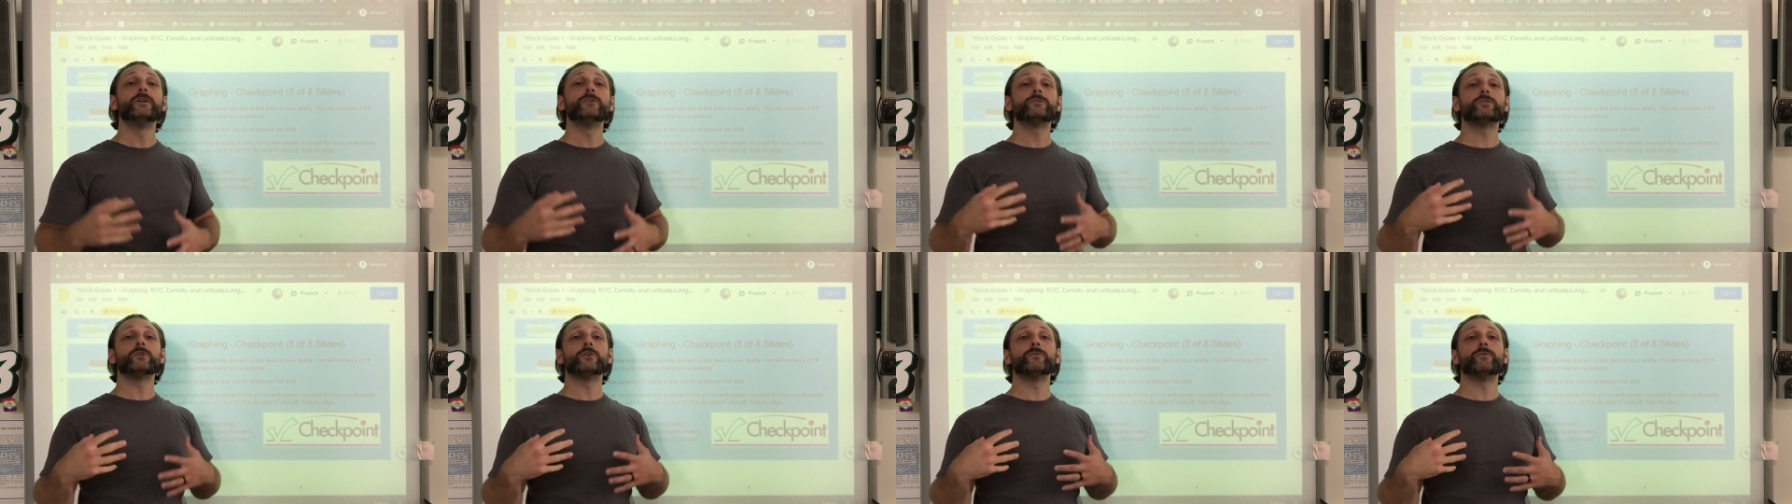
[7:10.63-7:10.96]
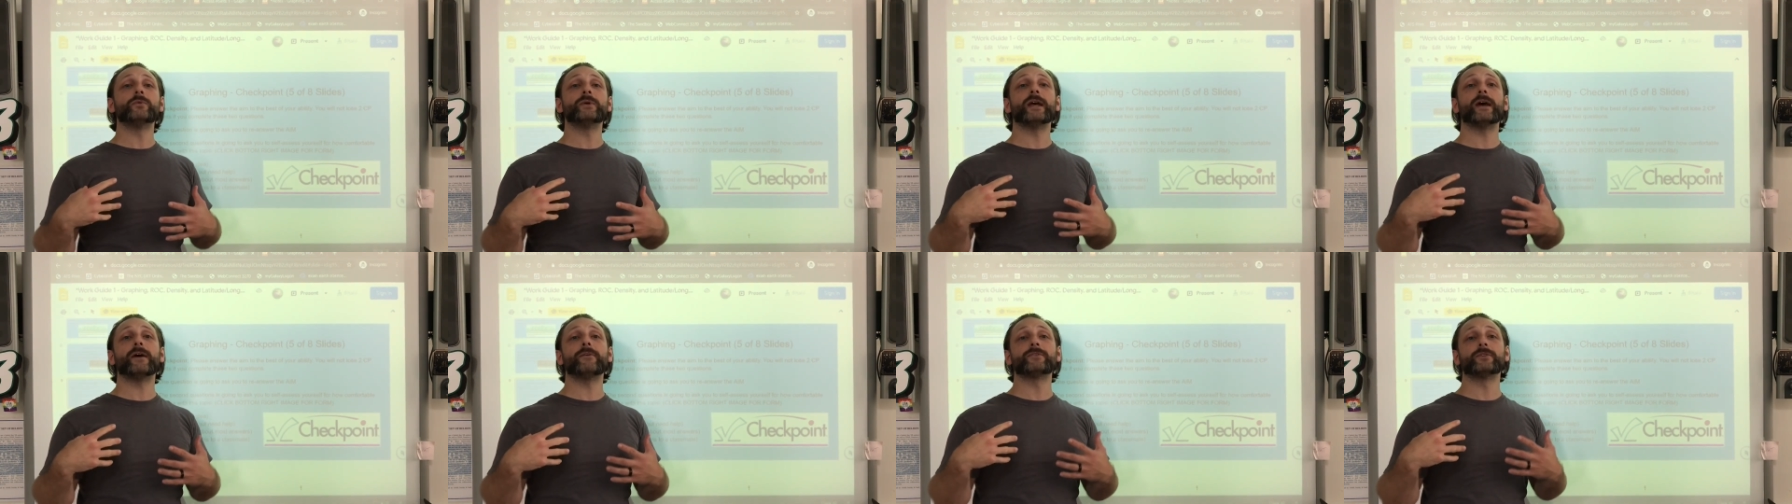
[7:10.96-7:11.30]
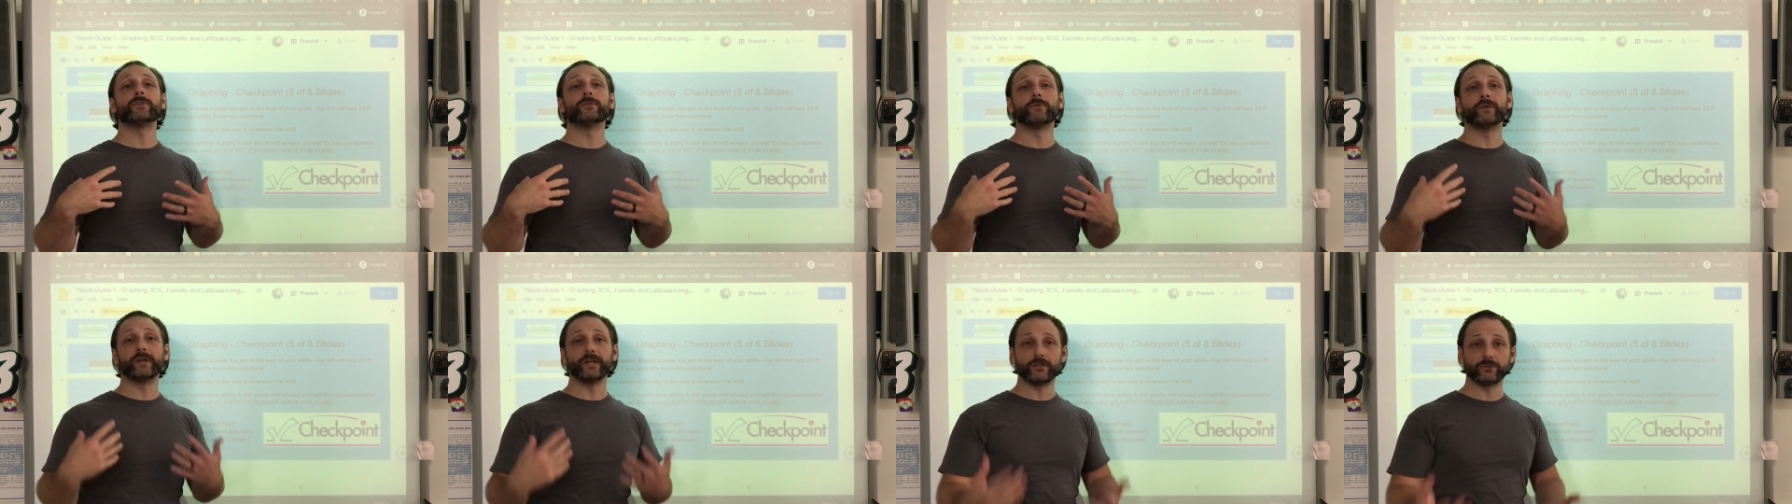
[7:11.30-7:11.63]
So if we have to
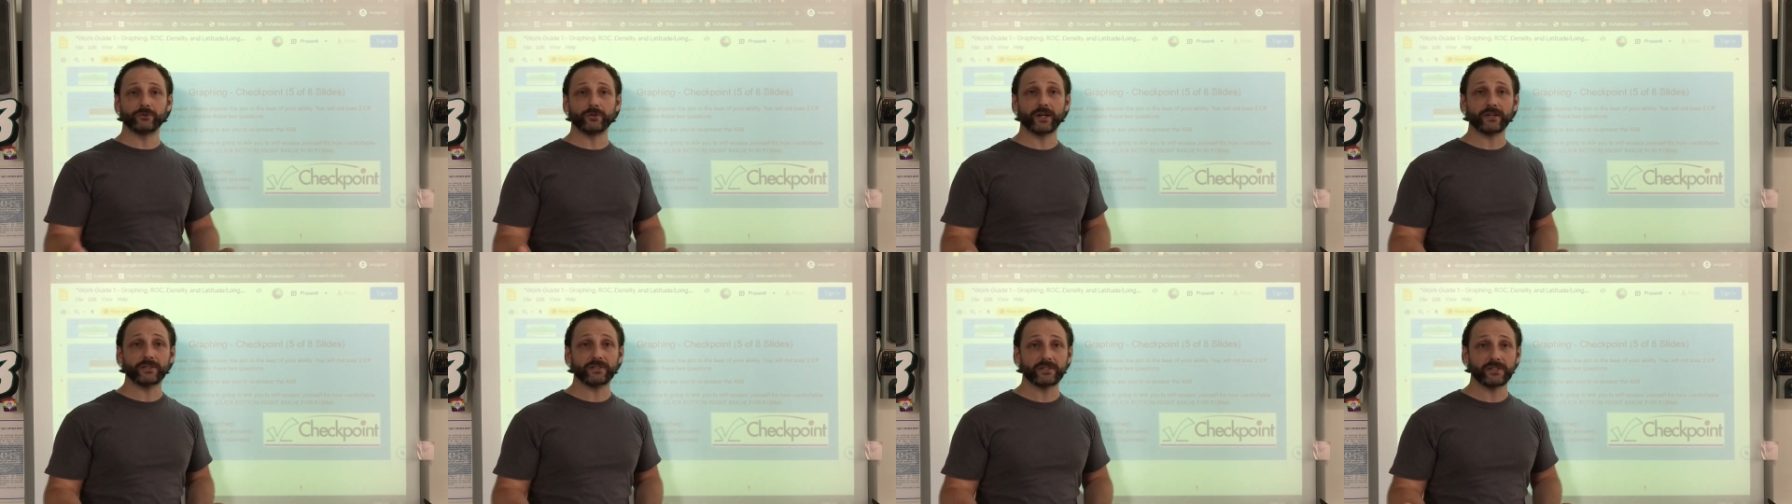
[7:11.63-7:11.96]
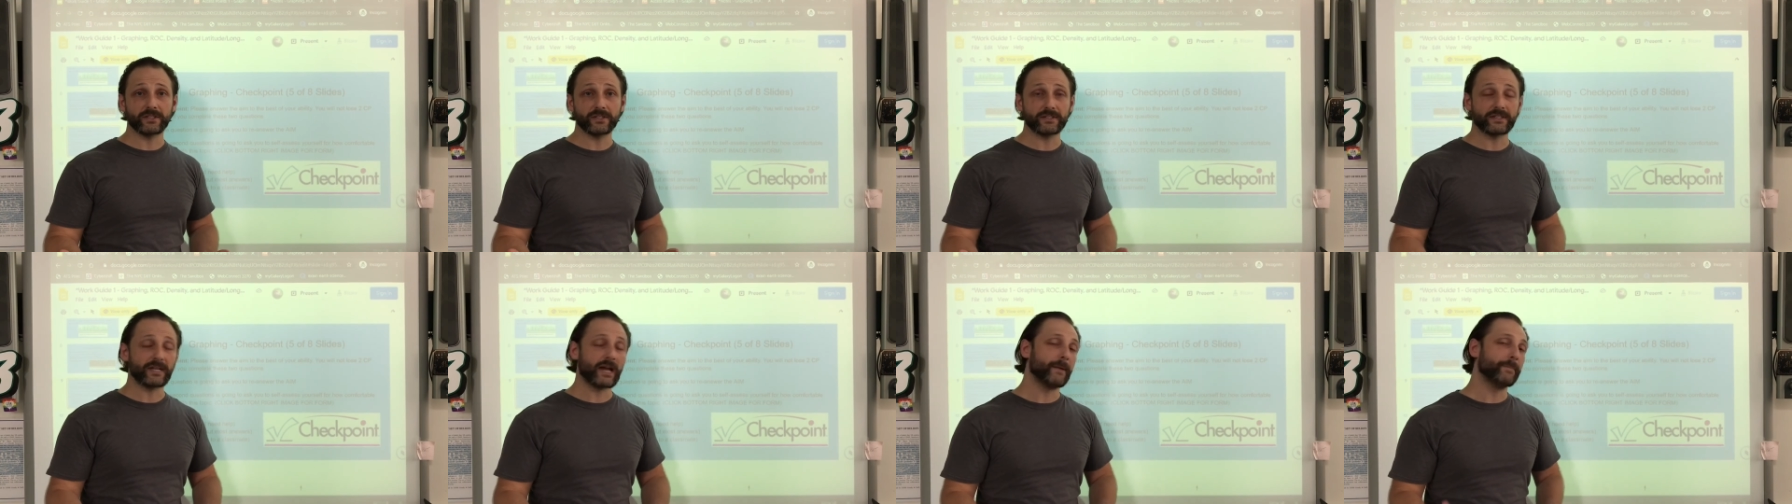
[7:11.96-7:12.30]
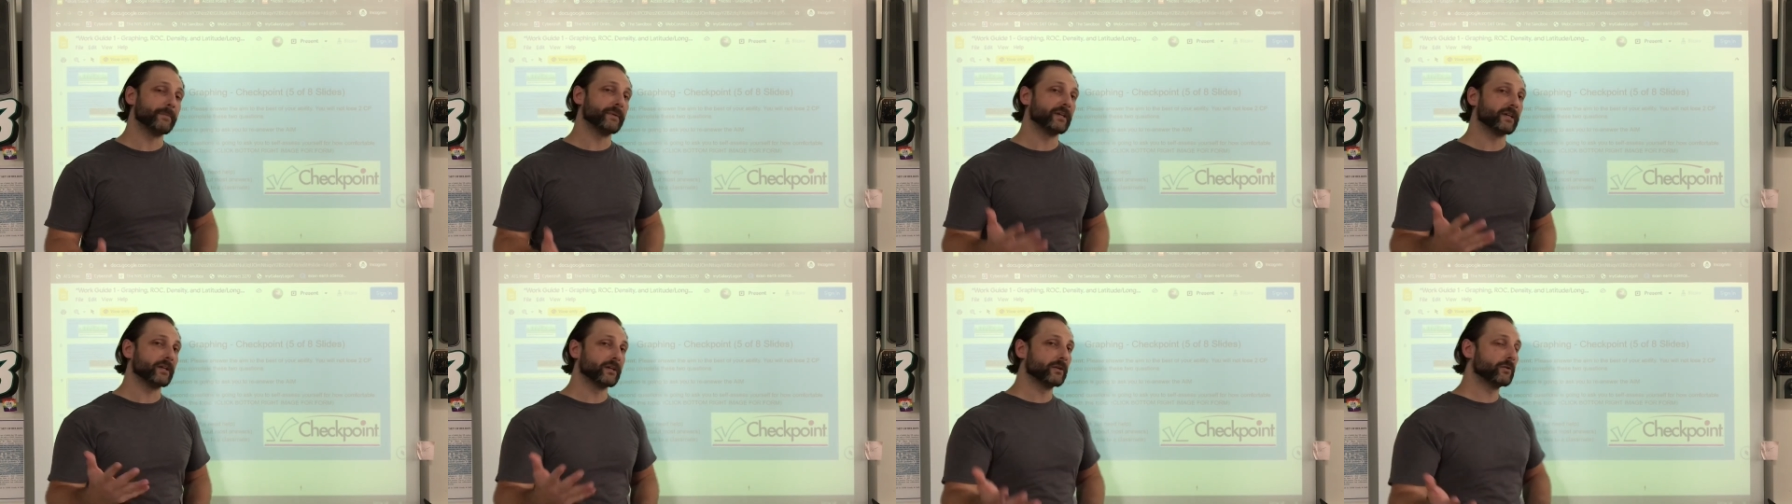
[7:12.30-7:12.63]
readdress this
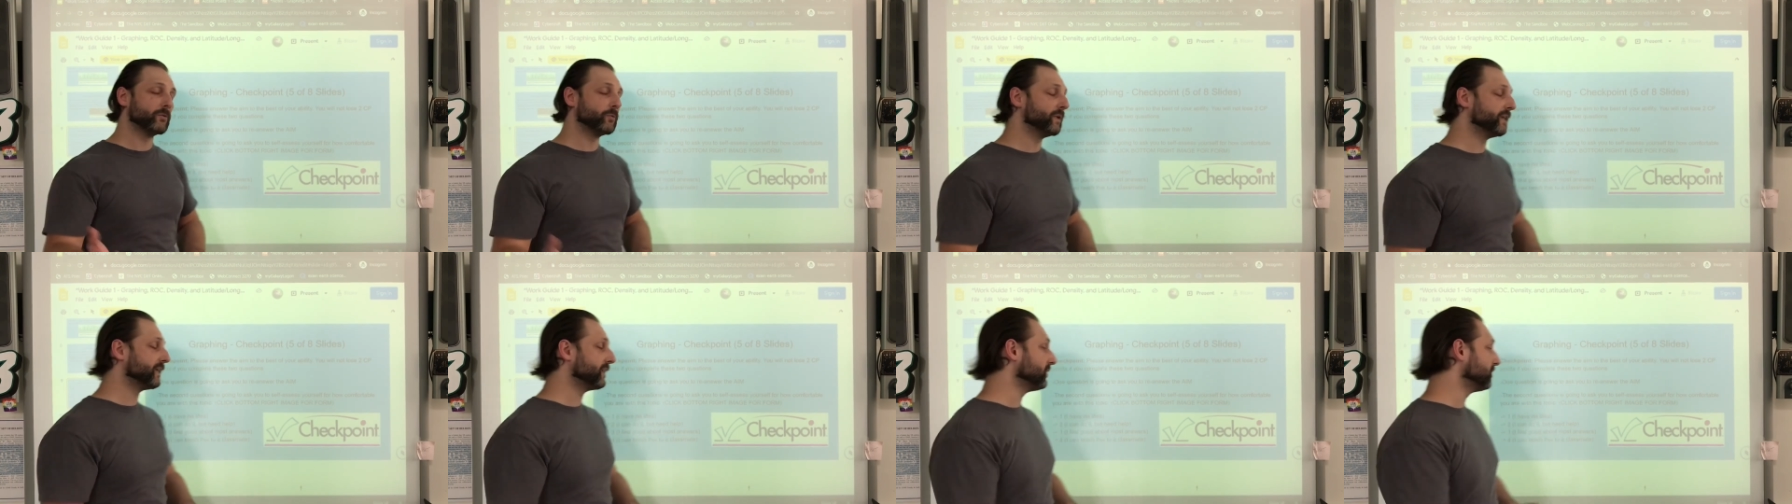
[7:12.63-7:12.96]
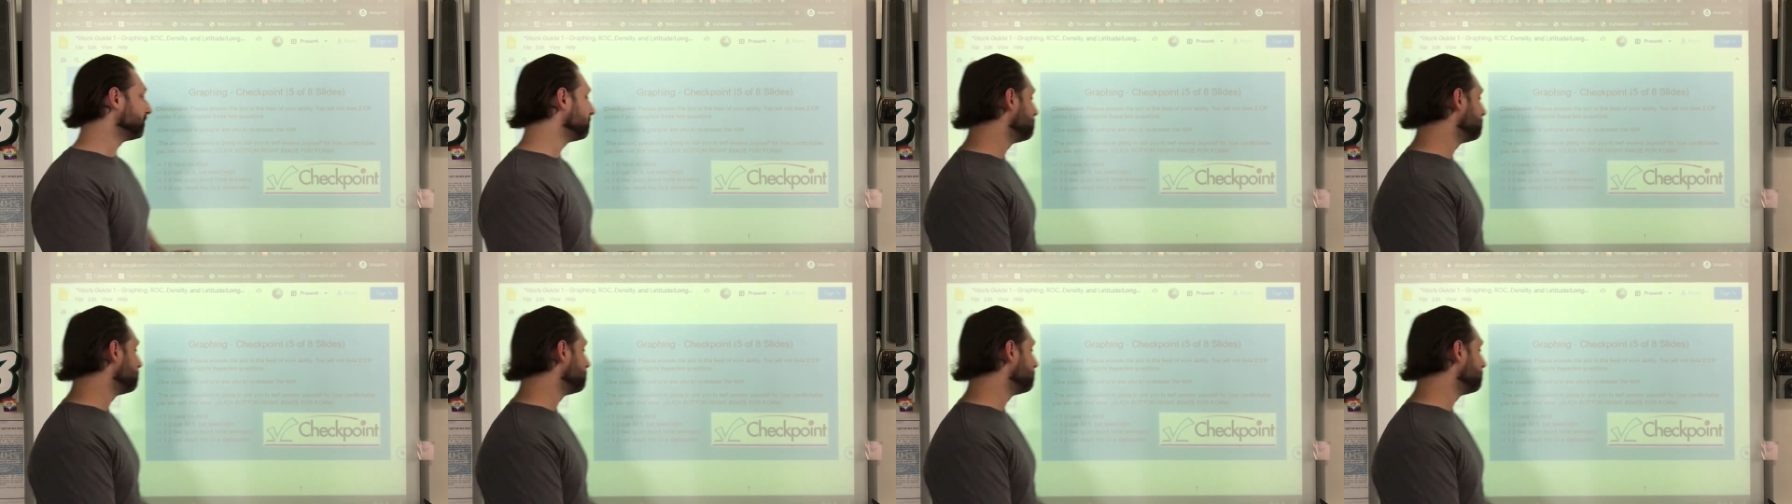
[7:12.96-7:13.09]
topic, we can do